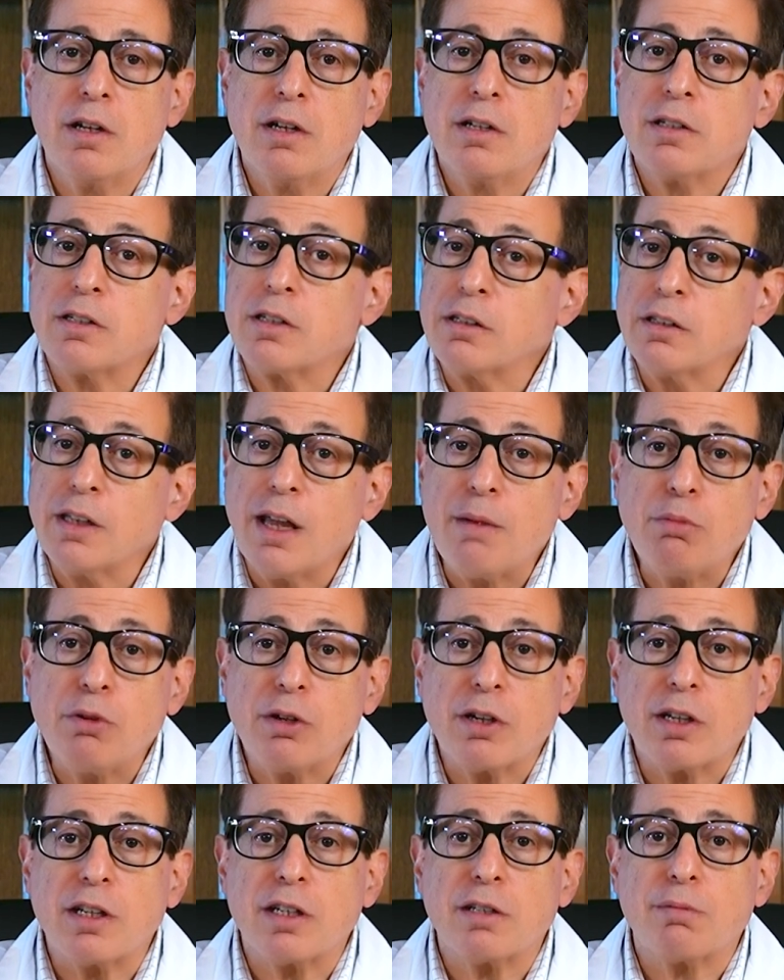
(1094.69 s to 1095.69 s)

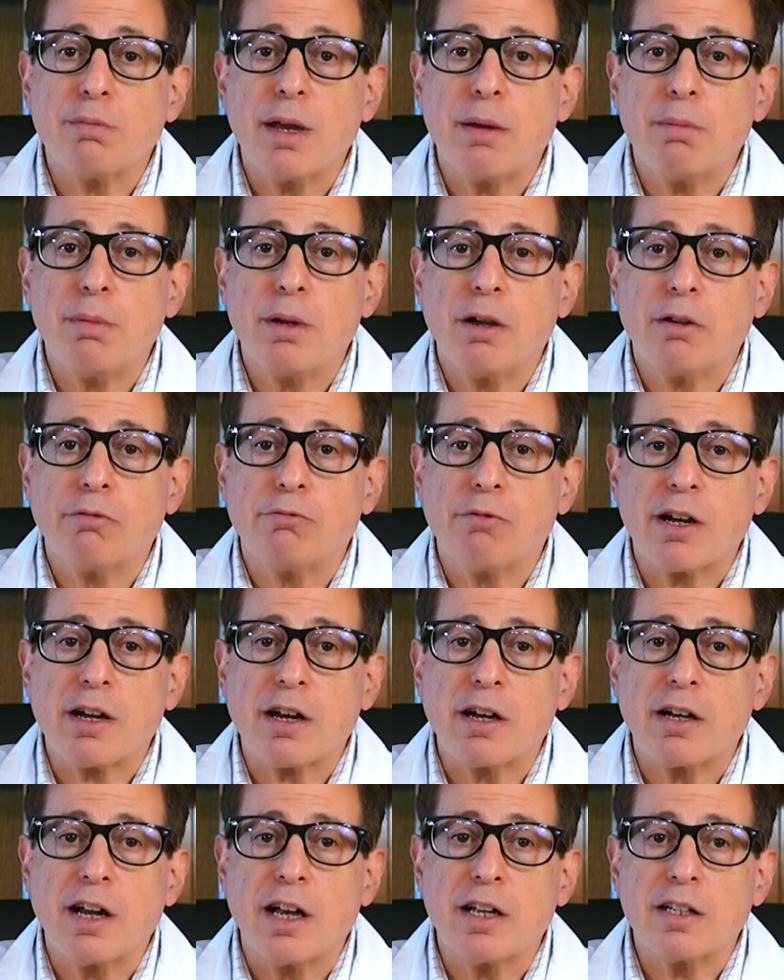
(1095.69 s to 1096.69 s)
Celebrities may be
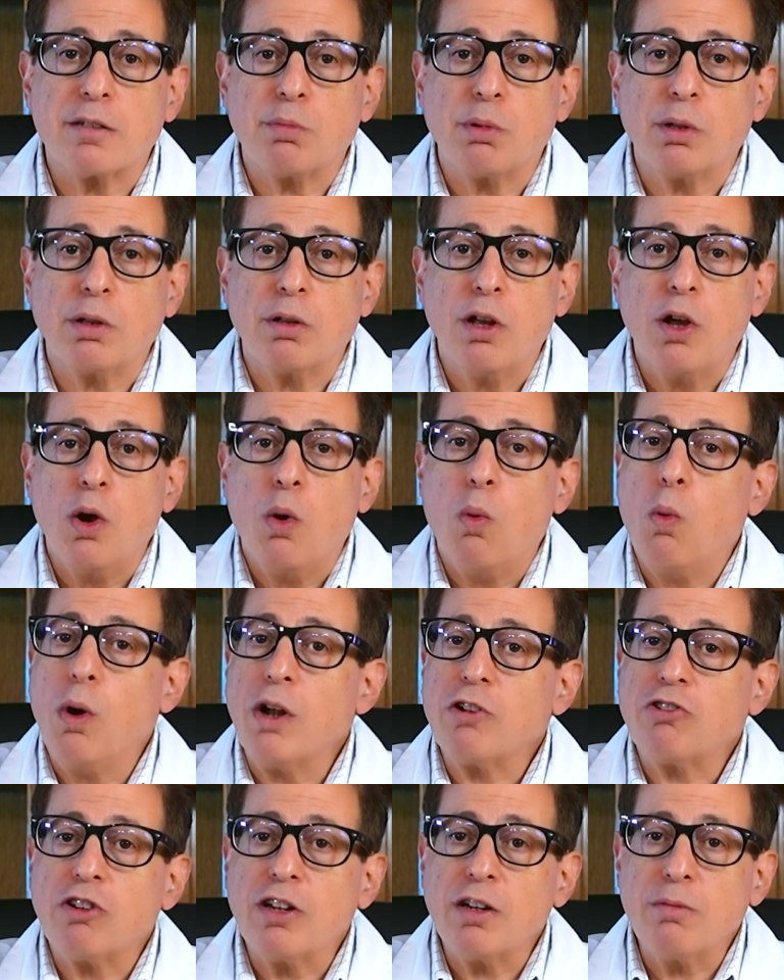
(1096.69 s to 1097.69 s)
unrecognizable.
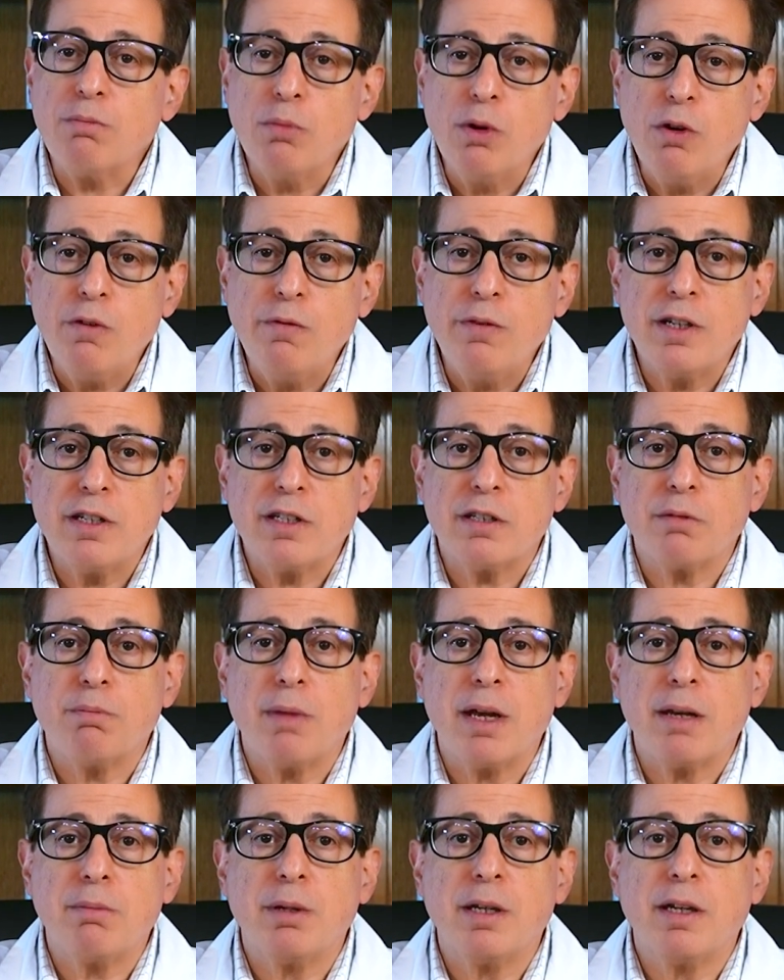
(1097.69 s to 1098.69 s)
Watching movies
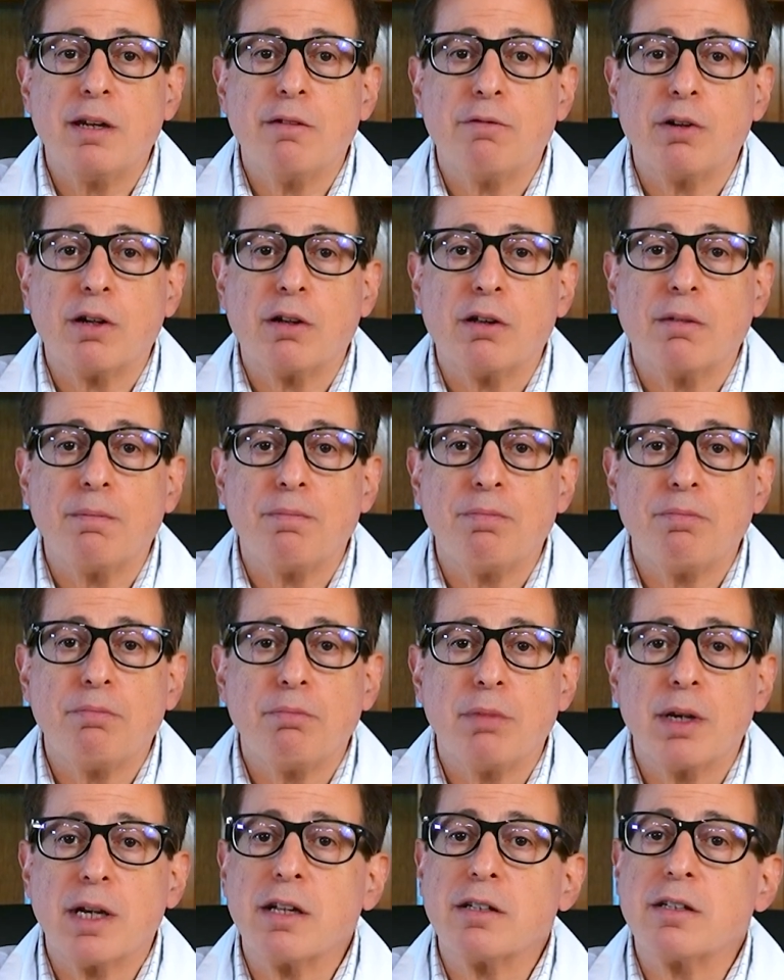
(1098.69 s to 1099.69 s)
may be difficult
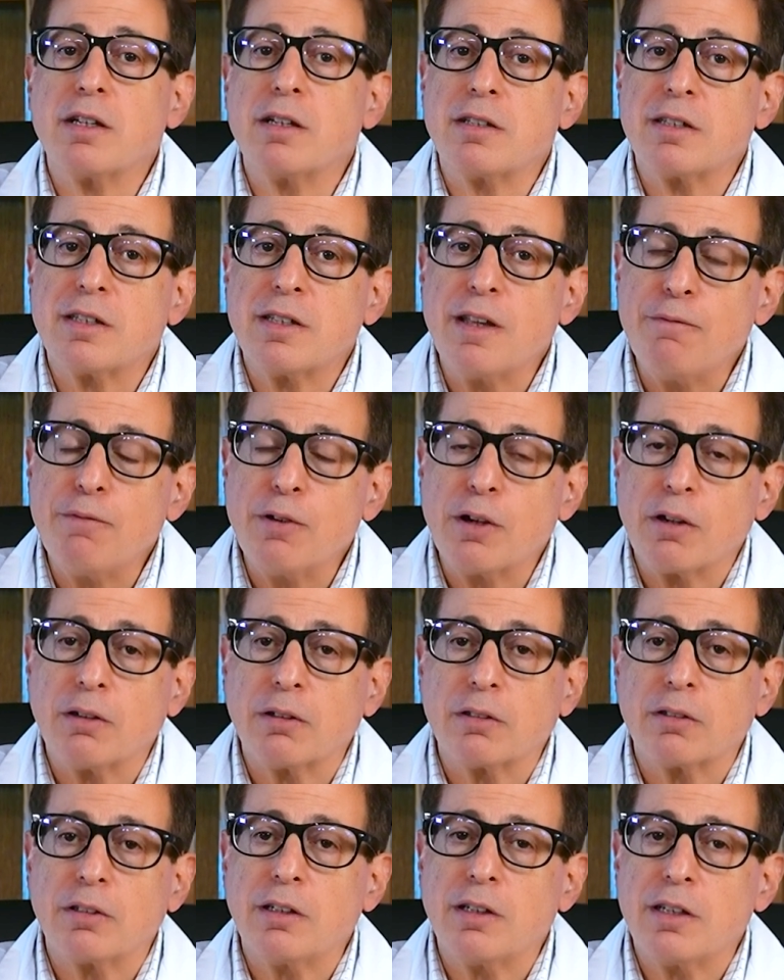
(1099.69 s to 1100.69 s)
because it's
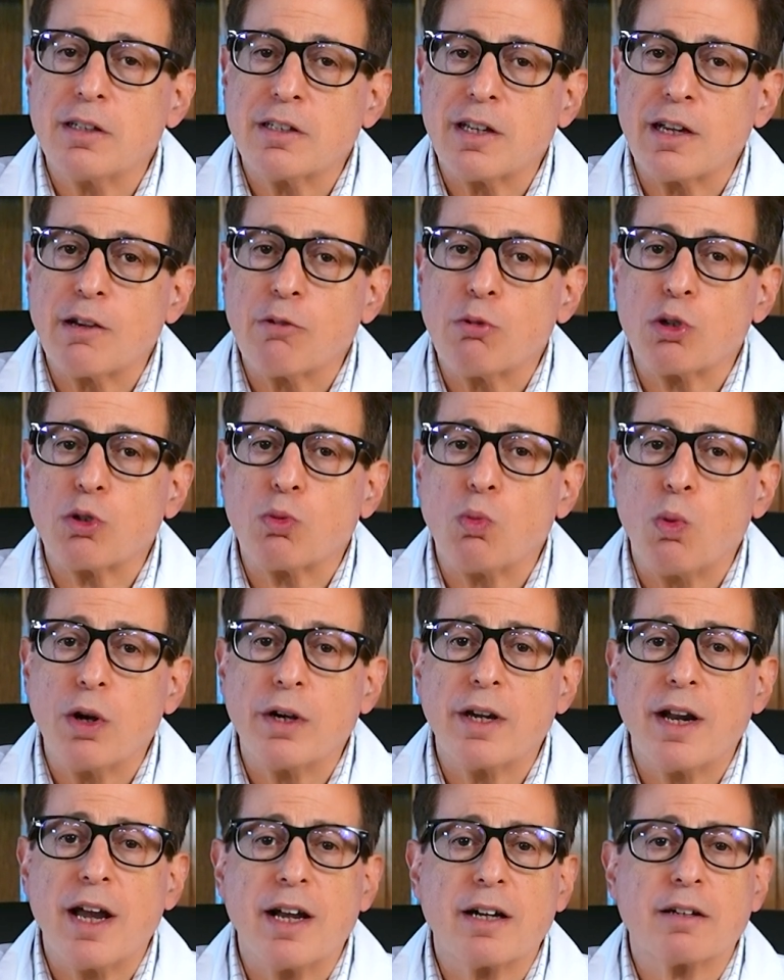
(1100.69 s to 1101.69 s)
difficult to distinguish
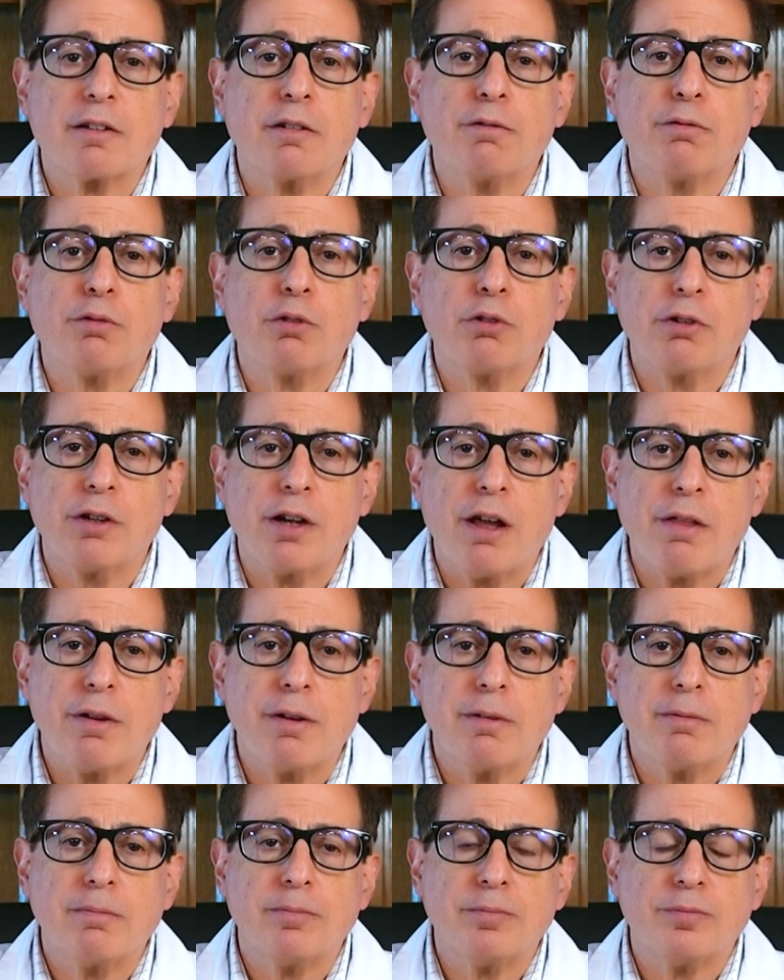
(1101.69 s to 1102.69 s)
one actor from
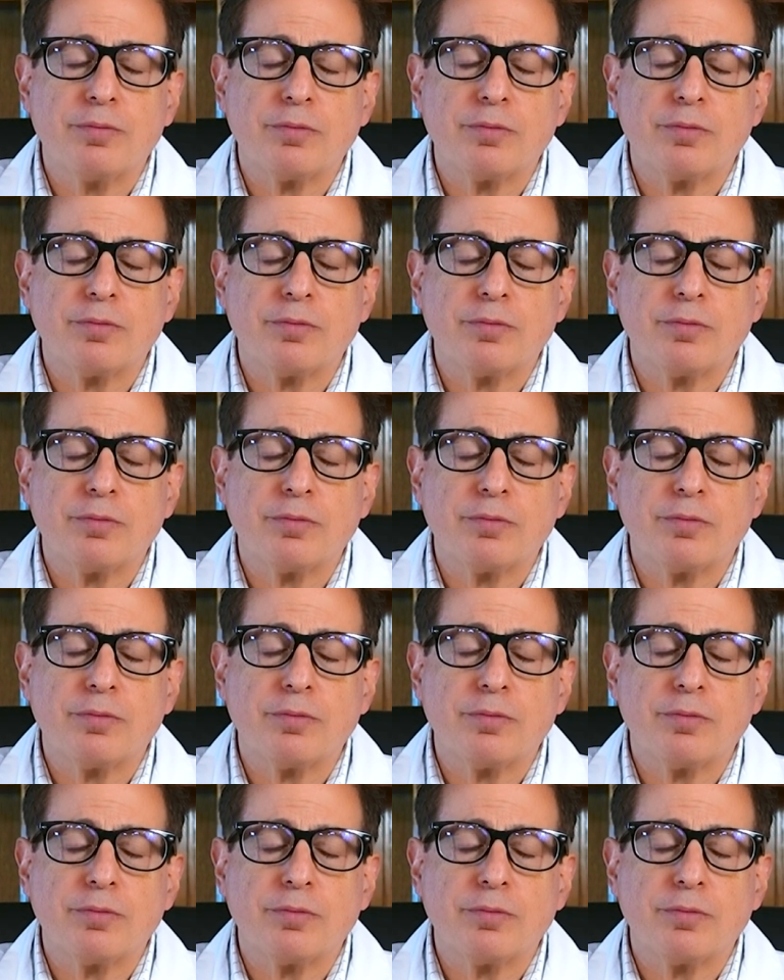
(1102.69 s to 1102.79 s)
another.